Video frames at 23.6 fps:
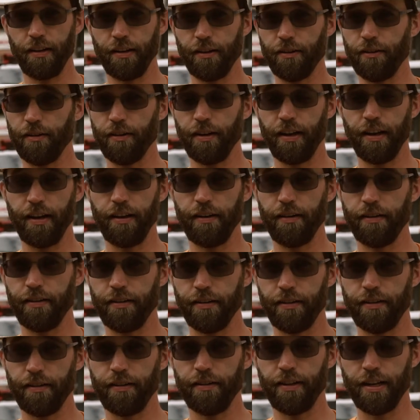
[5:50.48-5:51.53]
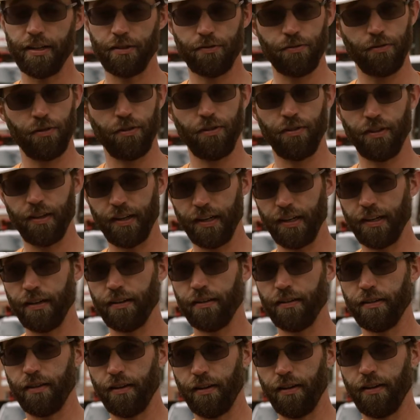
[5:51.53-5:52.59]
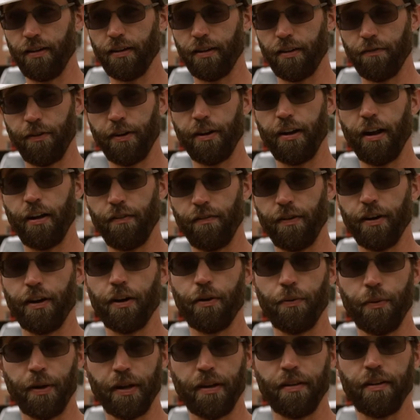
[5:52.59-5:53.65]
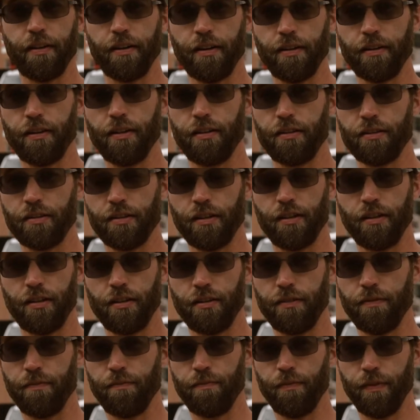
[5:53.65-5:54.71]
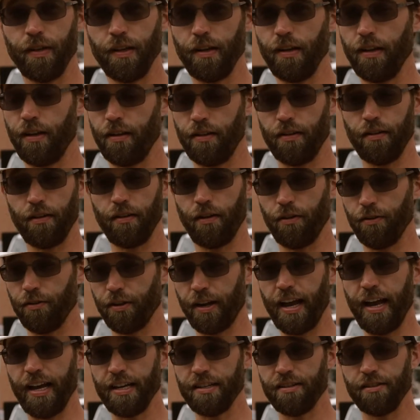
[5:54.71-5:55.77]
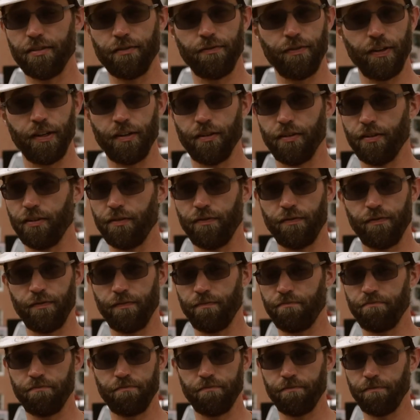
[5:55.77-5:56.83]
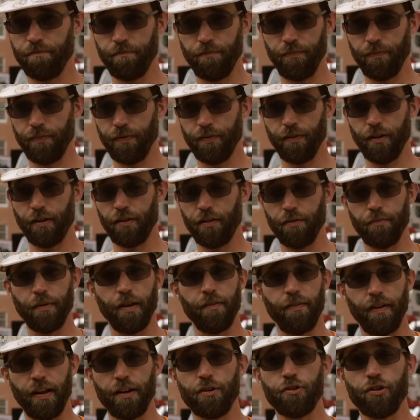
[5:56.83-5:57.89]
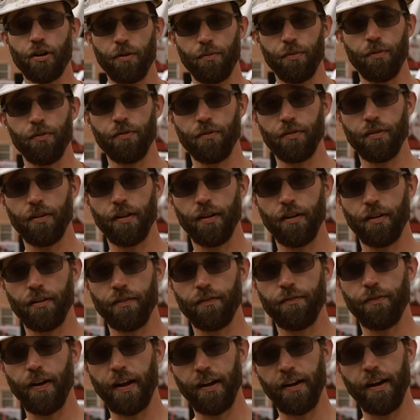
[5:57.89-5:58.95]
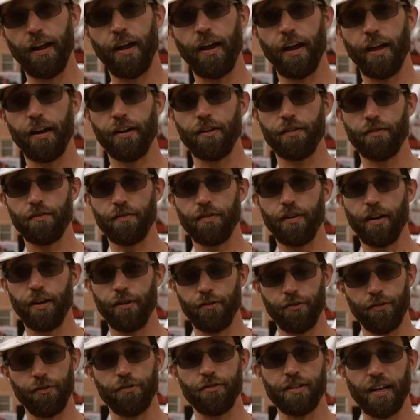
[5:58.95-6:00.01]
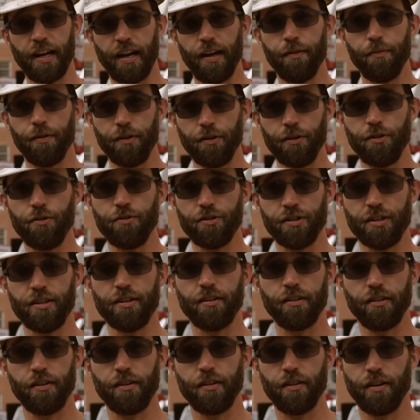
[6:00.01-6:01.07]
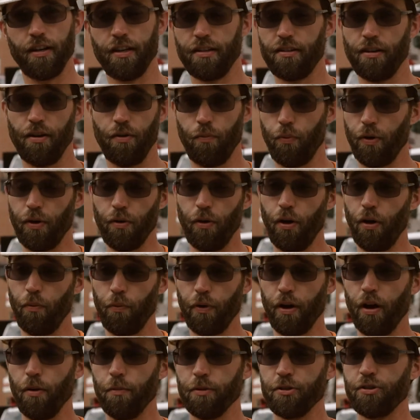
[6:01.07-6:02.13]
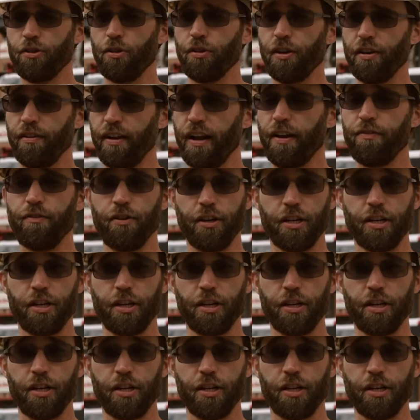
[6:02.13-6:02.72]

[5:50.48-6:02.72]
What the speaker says: the internet, that sort of thing, can figure it out very quickly. It's all the guys in the field, none of them have had trouble finding out how to enter their time and use it. We almost don't even have to